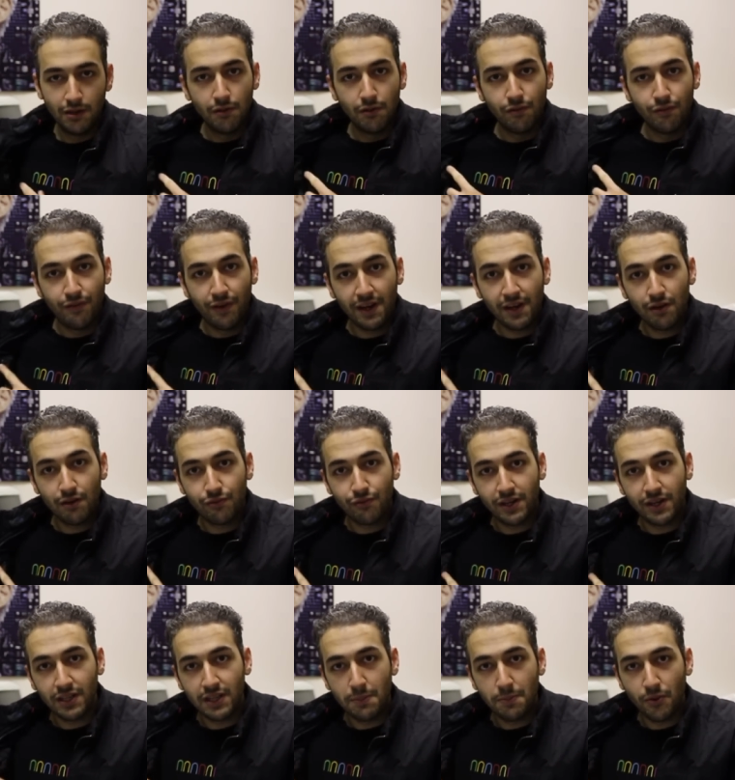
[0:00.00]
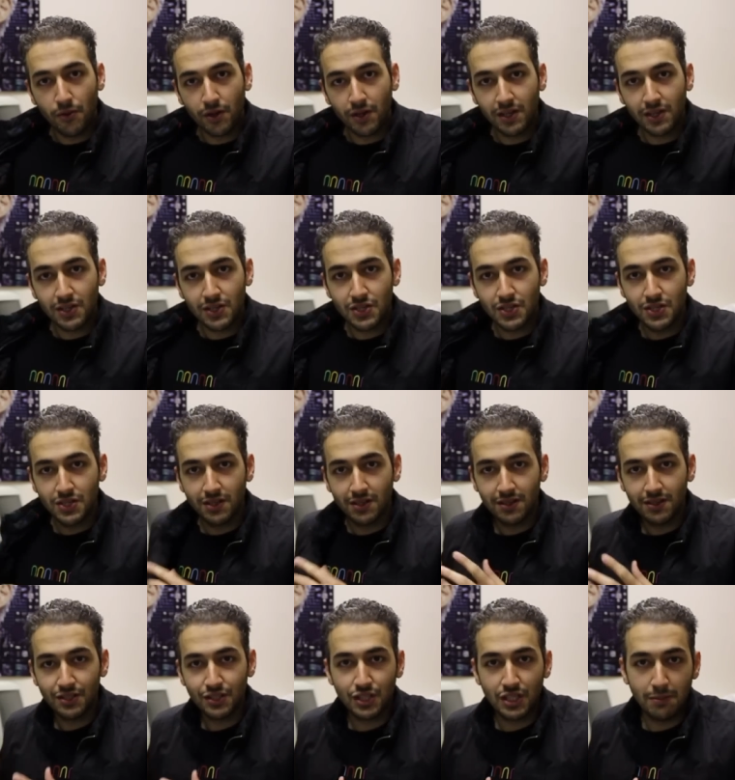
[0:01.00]
finger friendly pockets,
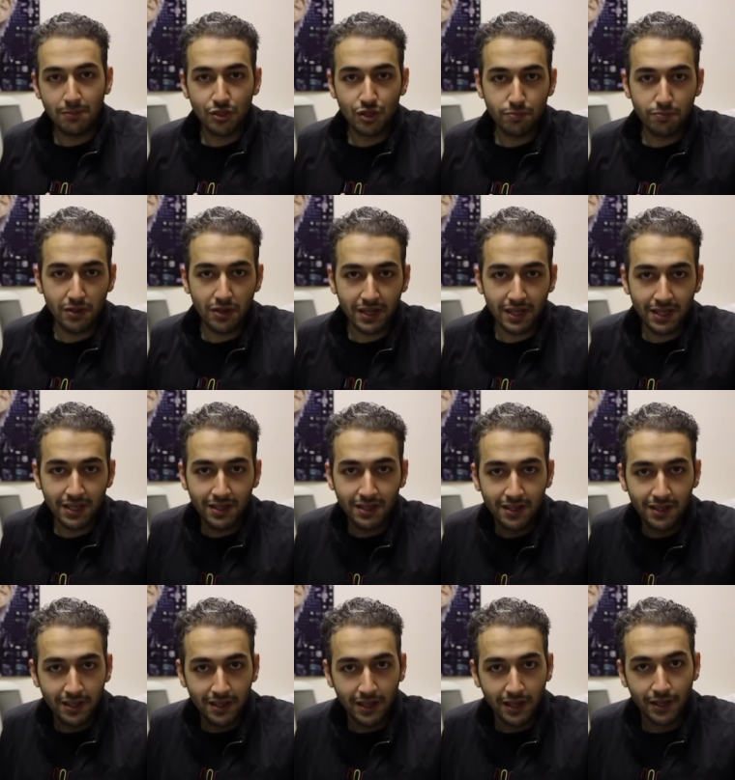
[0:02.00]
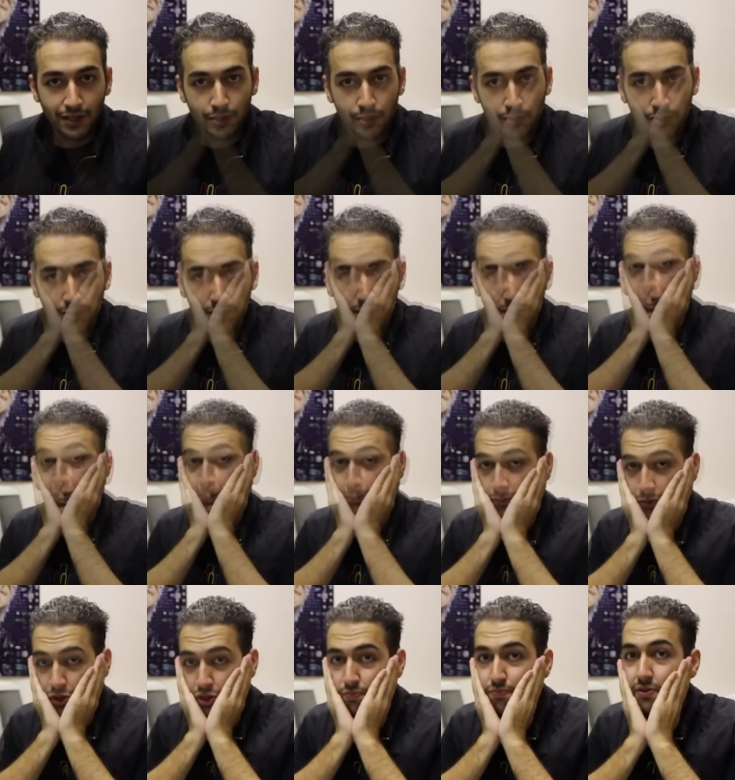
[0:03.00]
shameless plug-in, I know. I'm
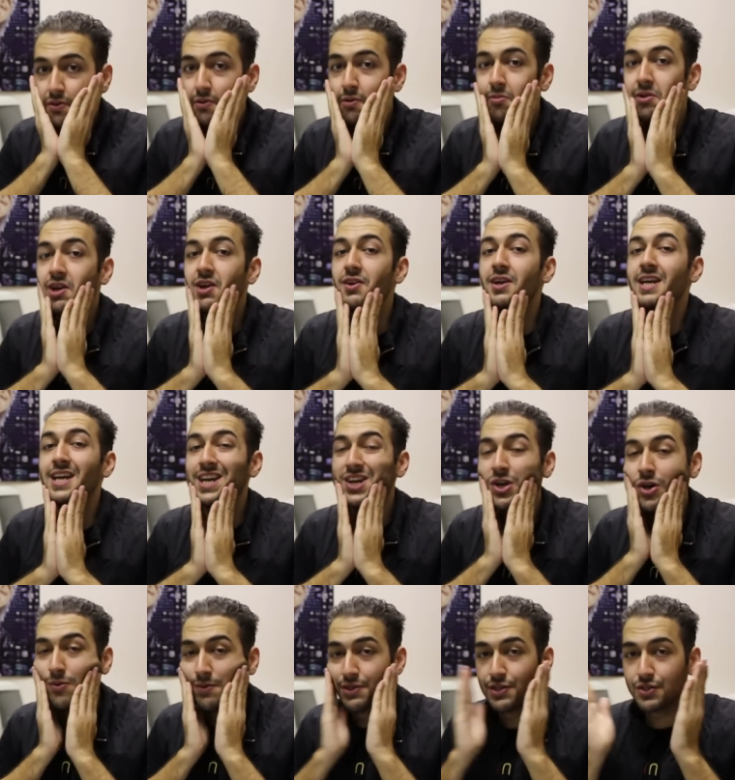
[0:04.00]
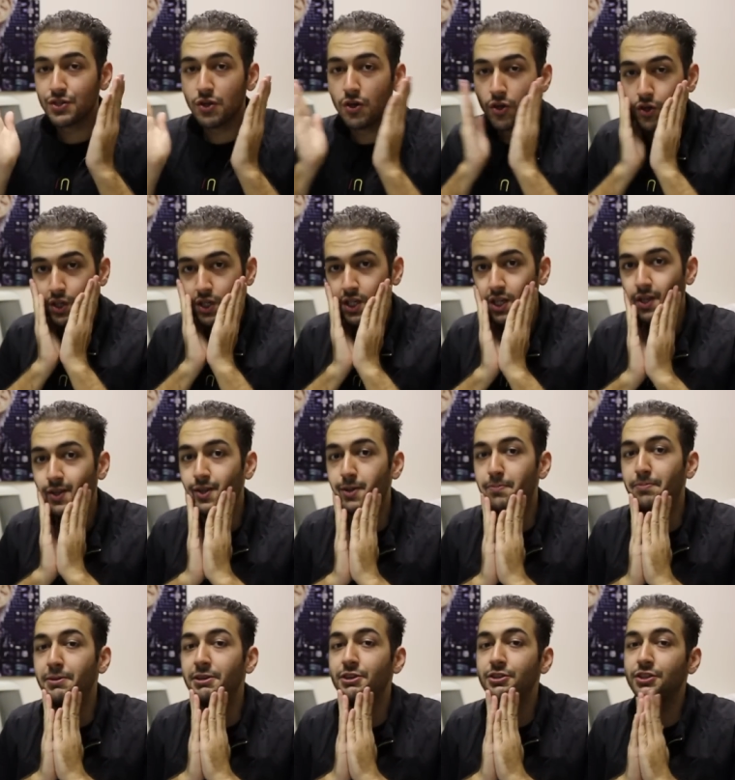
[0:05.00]
most probably going to get comments on the
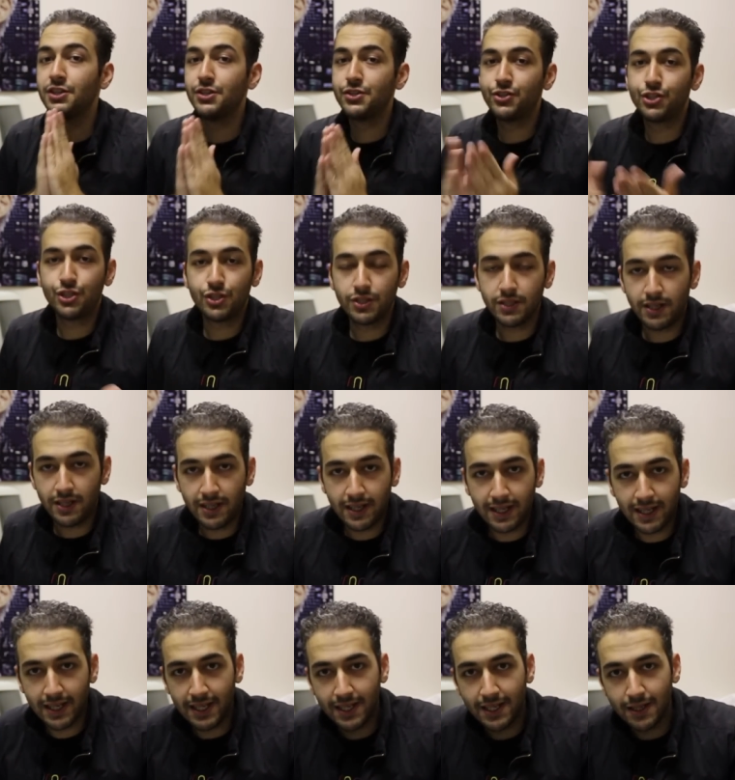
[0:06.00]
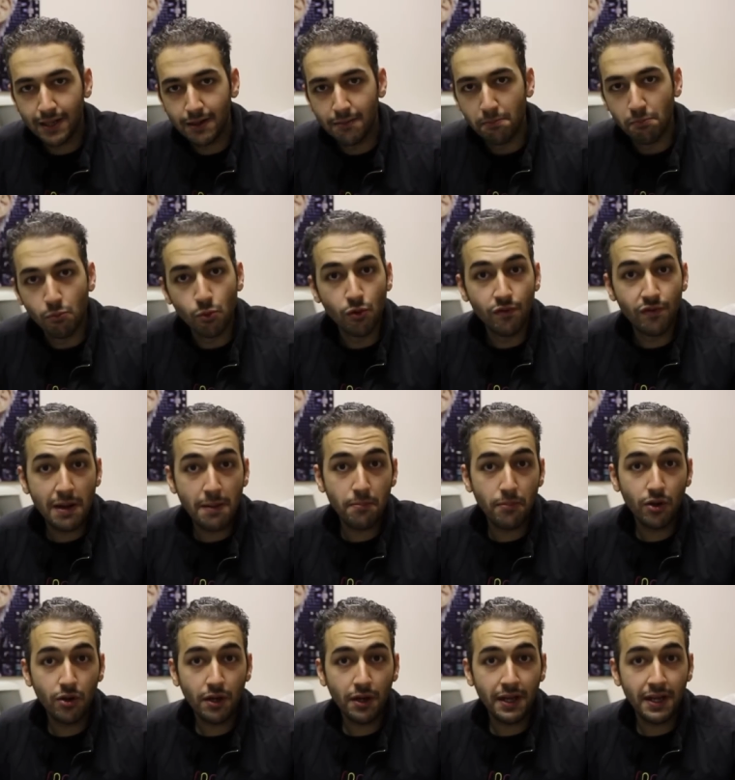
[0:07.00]
beardage, uh,
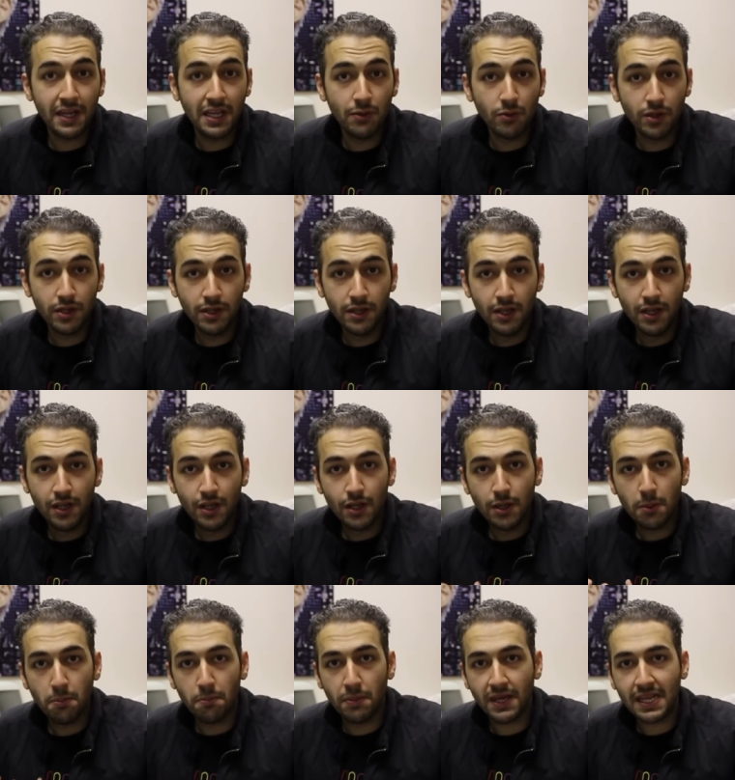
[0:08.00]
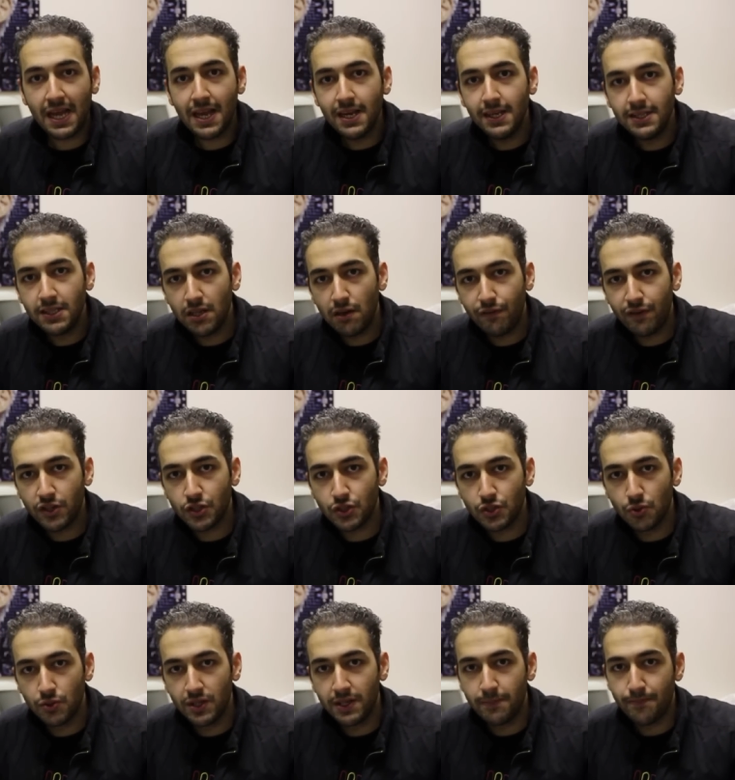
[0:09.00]
Movember, anyone? But getting into the first
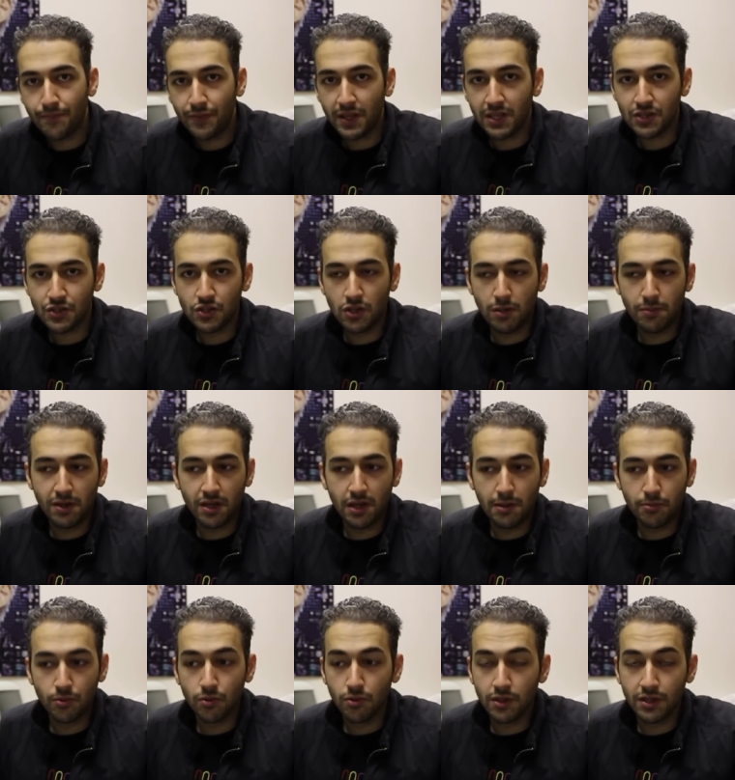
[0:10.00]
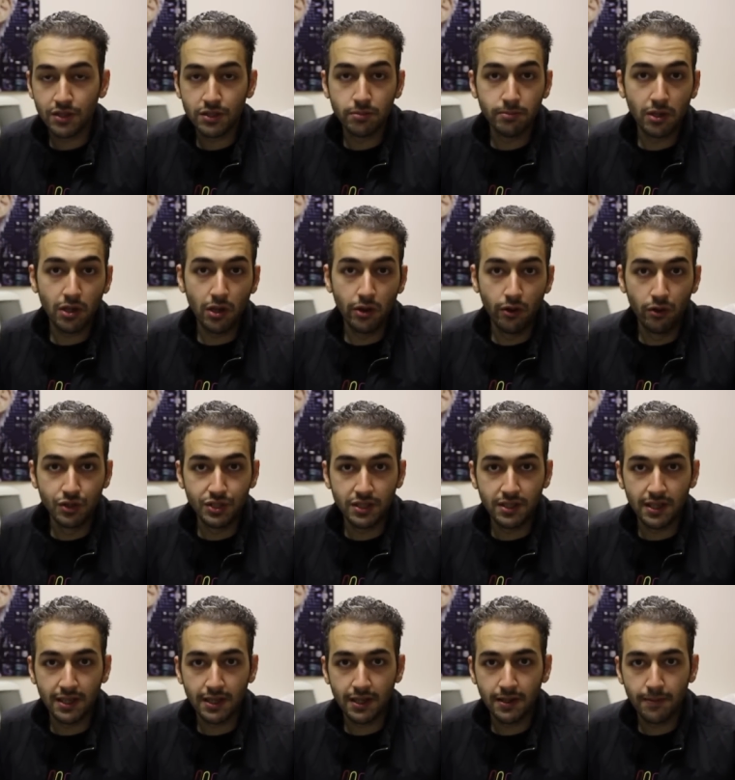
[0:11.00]
story, it's not about Apple, it's about
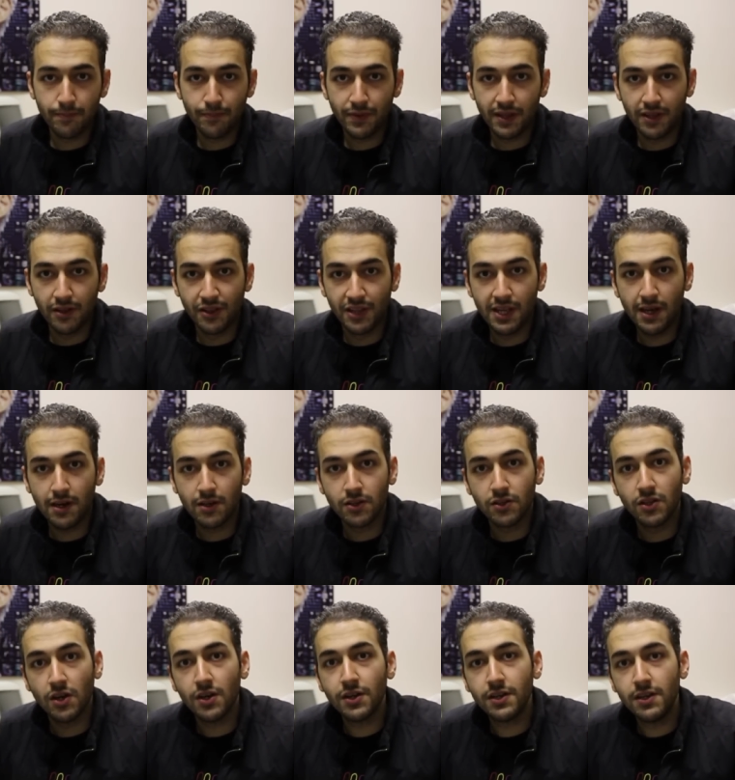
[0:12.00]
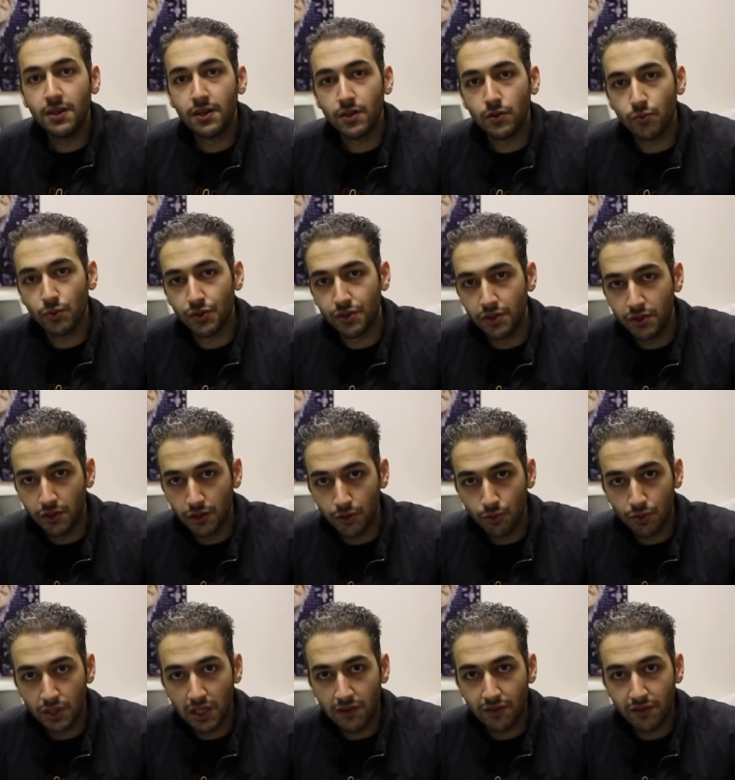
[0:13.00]
Logitech. They are done with the Google T